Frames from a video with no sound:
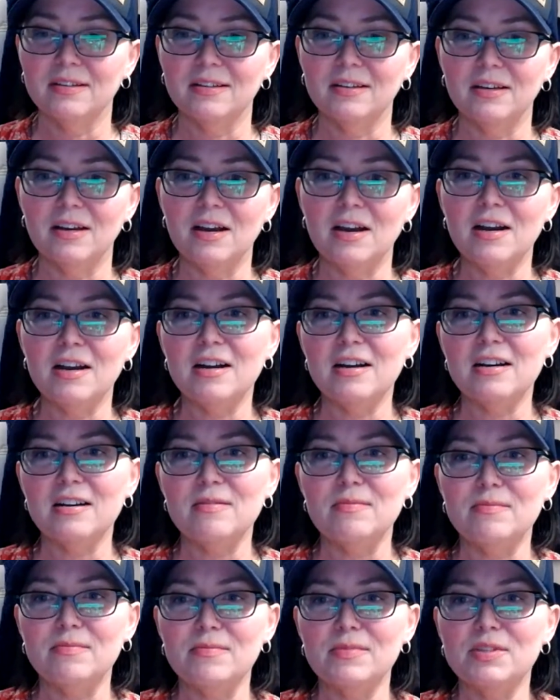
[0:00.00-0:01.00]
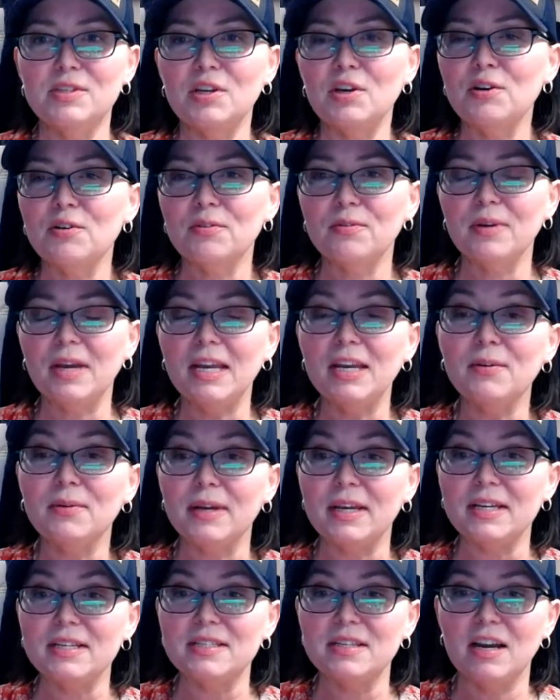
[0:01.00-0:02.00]
So
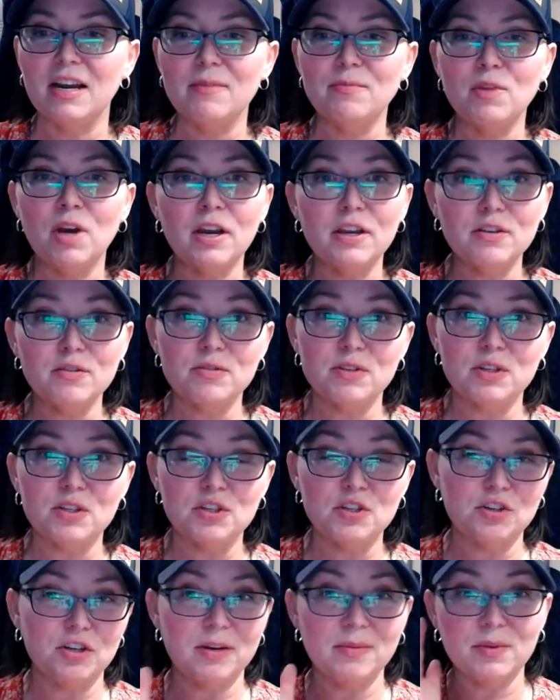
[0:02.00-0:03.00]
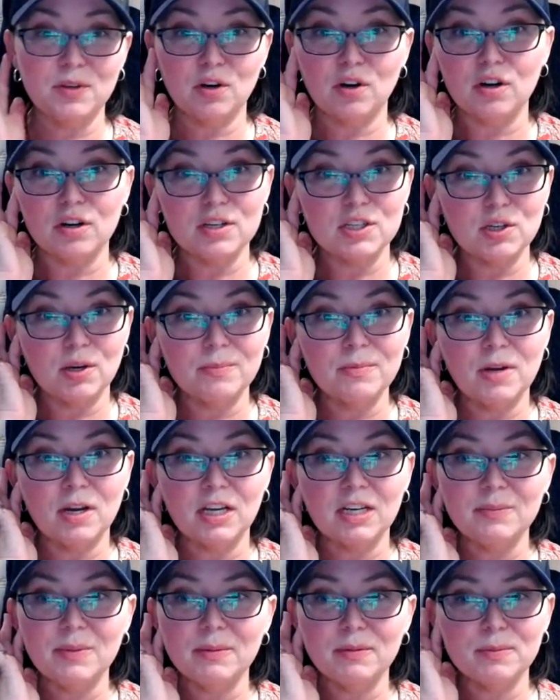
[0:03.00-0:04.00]
anyways, I'm not using StreamYard, so I'm not
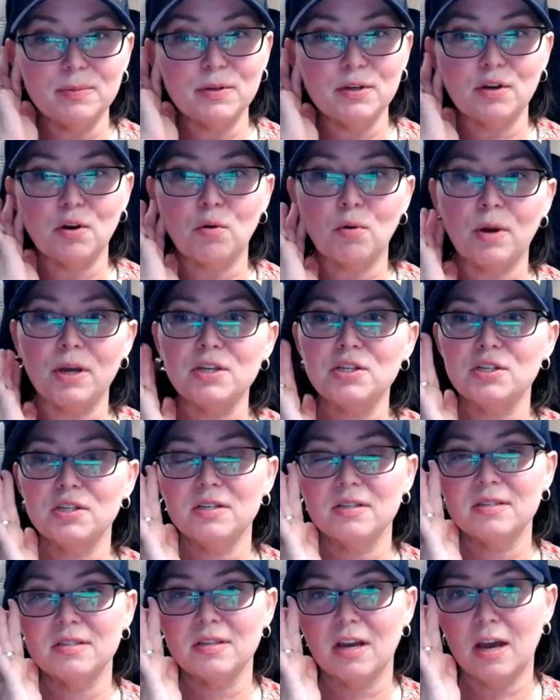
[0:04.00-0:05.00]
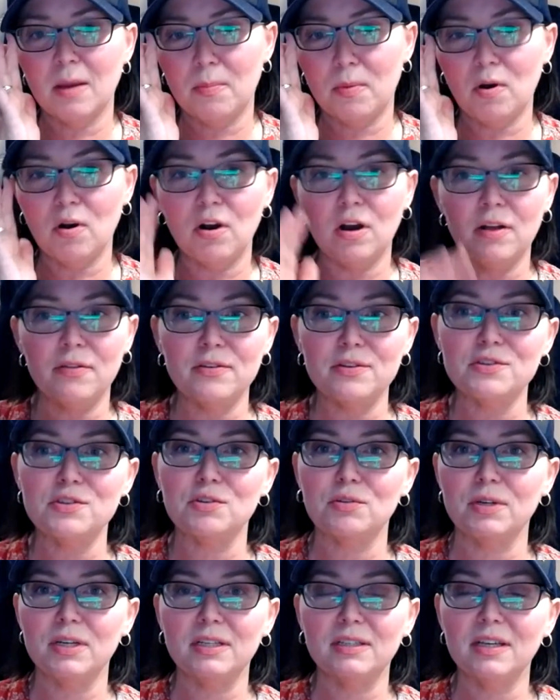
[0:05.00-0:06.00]
going to be able to put your questions up on the
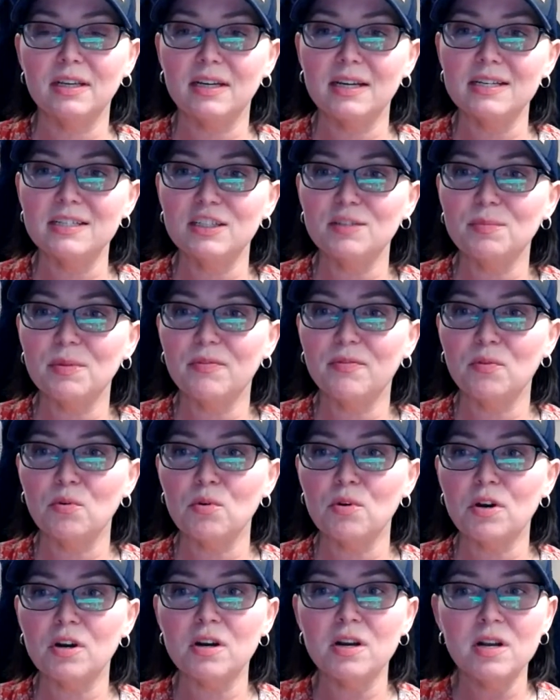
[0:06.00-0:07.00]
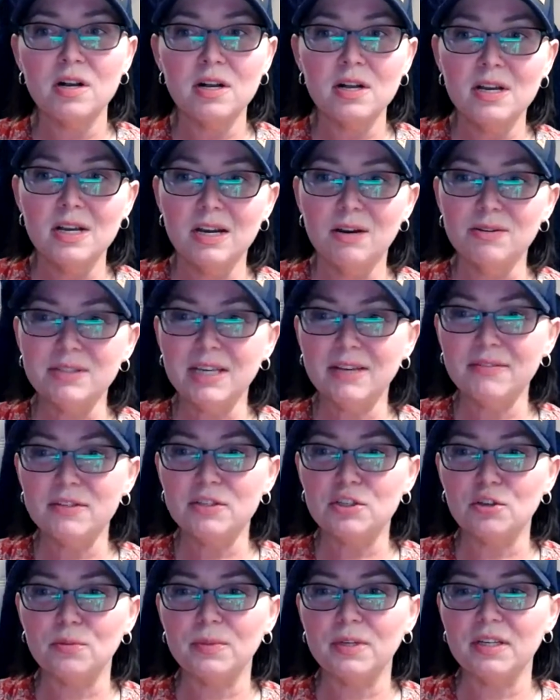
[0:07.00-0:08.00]
screen like I did before. I was having
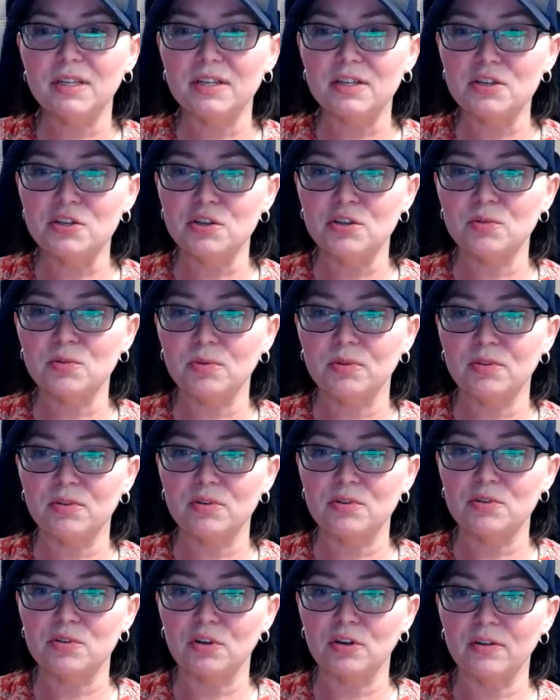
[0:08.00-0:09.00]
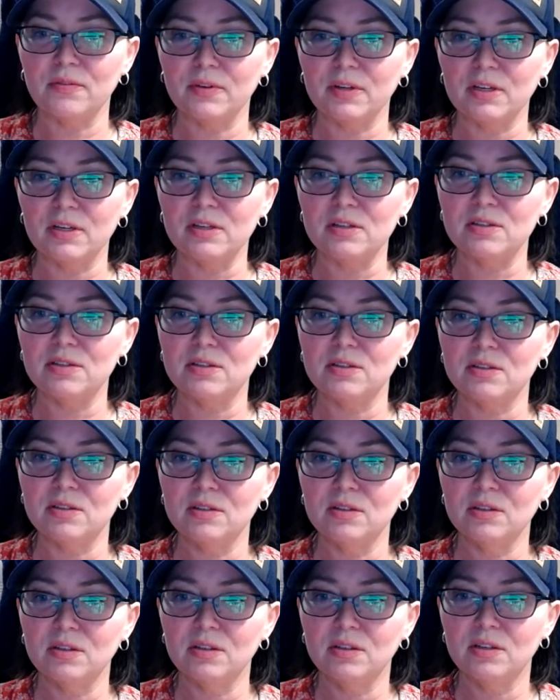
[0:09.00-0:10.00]
too many issues with their service.
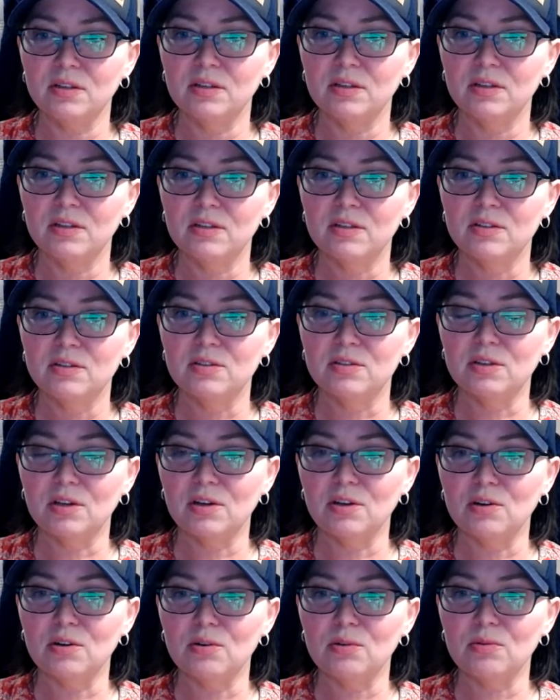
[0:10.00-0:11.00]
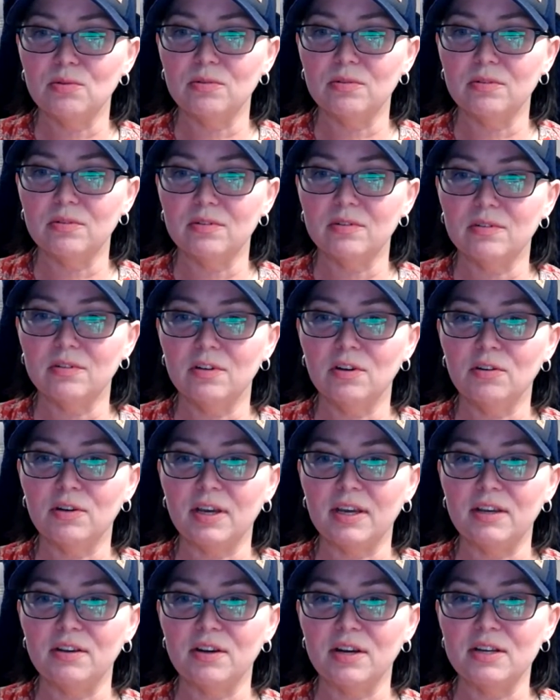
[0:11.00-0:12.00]
So,
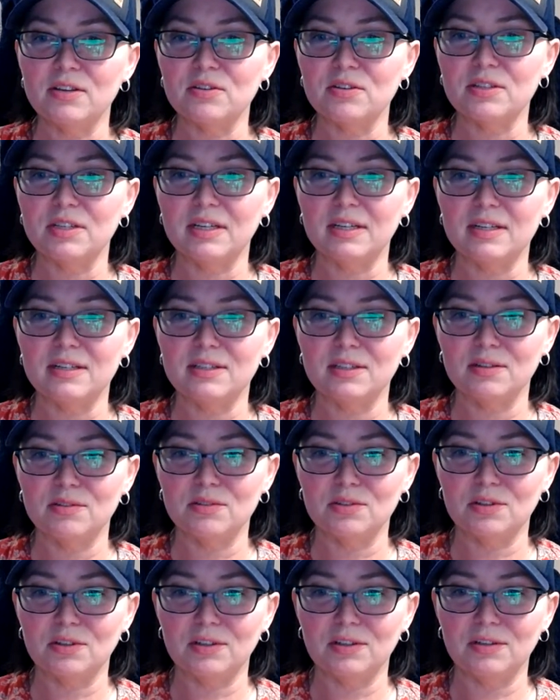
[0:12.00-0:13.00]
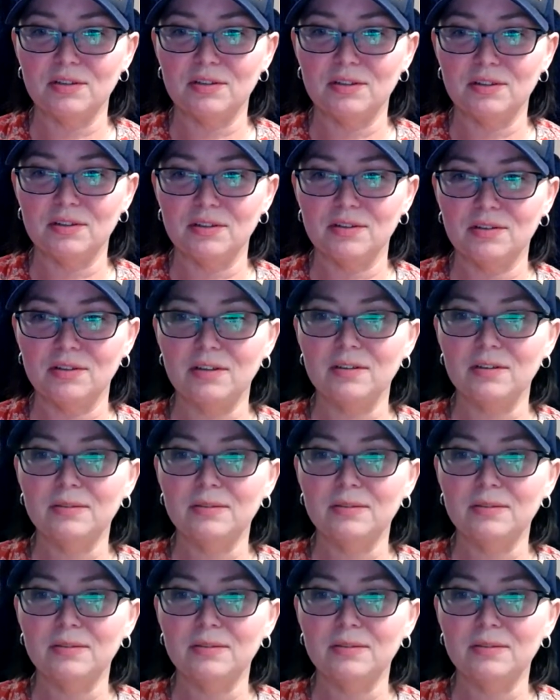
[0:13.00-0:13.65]
okay, you guys are saying it sounds good. Good.